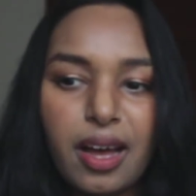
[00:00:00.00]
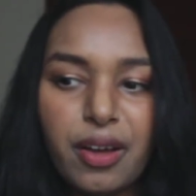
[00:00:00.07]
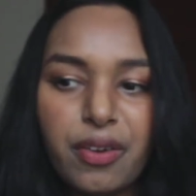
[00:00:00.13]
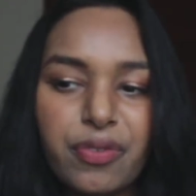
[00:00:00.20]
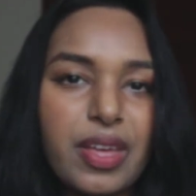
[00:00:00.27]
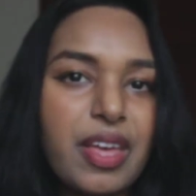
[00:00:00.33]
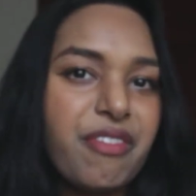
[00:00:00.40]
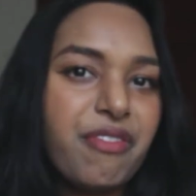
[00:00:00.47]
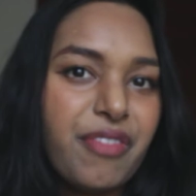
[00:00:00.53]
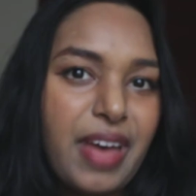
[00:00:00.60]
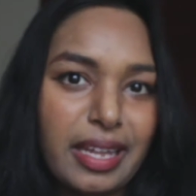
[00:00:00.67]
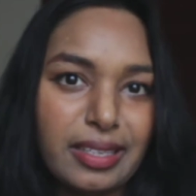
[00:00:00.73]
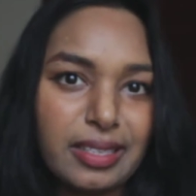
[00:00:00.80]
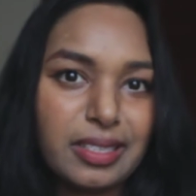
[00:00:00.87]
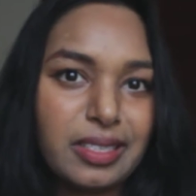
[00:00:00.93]
of
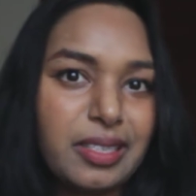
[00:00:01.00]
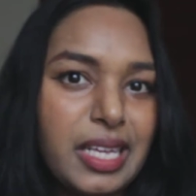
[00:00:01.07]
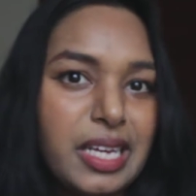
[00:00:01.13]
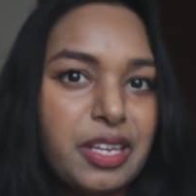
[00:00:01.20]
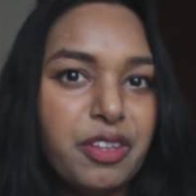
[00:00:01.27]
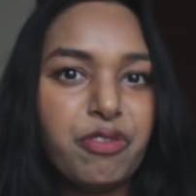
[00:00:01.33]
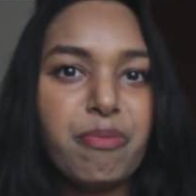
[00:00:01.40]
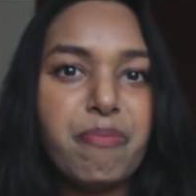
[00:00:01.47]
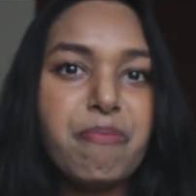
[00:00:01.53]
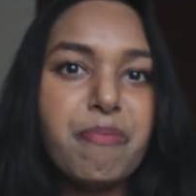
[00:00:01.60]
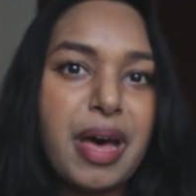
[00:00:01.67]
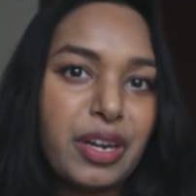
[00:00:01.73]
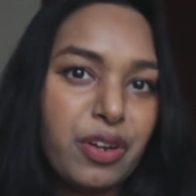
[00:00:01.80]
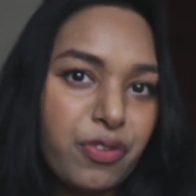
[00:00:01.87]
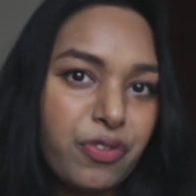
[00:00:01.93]
events, think of
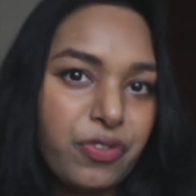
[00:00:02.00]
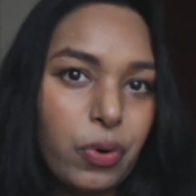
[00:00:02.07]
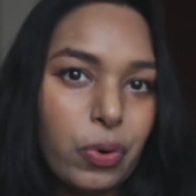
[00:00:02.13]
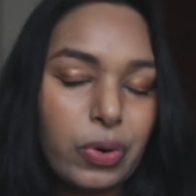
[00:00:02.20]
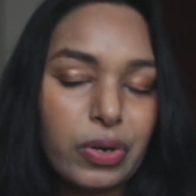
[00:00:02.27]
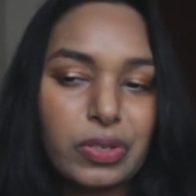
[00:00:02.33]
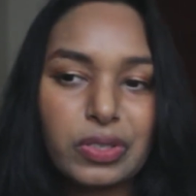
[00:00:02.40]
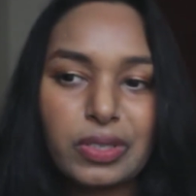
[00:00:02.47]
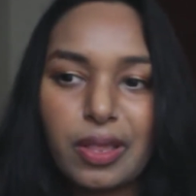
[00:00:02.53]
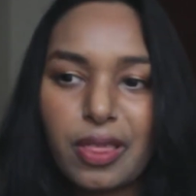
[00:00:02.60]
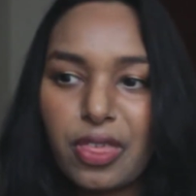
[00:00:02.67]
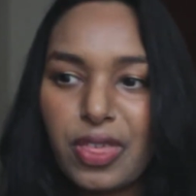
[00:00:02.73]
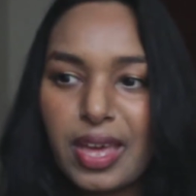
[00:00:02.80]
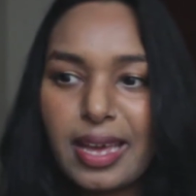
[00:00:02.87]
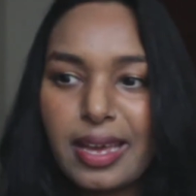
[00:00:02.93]
metaphors,
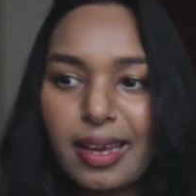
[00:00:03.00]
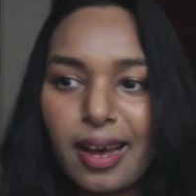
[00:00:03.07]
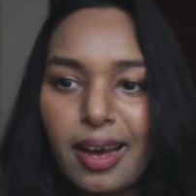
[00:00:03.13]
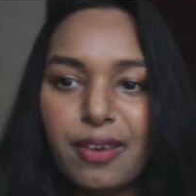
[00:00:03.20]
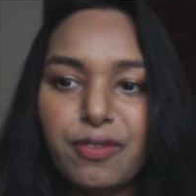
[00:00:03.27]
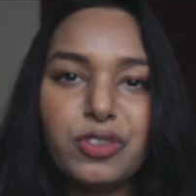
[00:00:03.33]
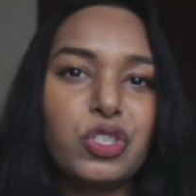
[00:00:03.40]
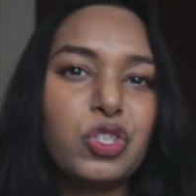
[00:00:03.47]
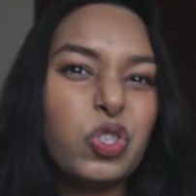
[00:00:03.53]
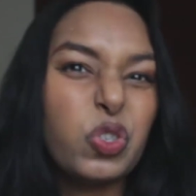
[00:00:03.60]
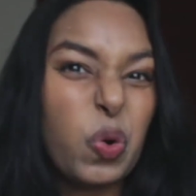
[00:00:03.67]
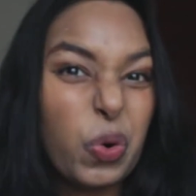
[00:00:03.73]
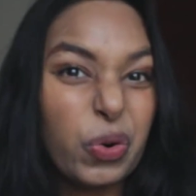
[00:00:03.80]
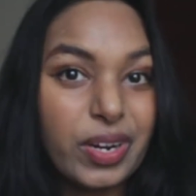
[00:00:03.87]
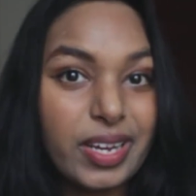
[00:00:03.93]
think of
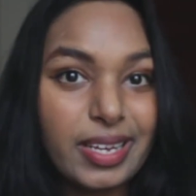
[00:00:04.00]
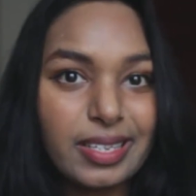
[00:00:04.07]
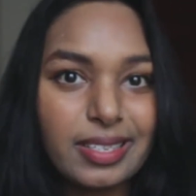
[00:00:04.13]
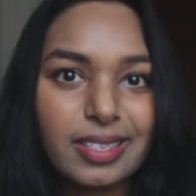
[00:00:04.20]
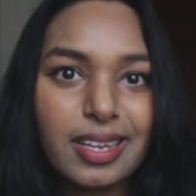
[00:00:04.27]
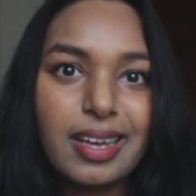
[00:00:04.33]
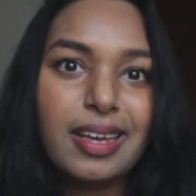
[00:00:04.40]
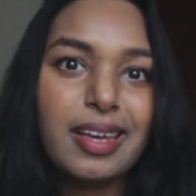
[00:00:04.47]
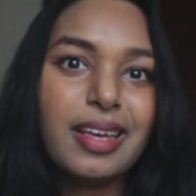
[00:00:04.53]
stories,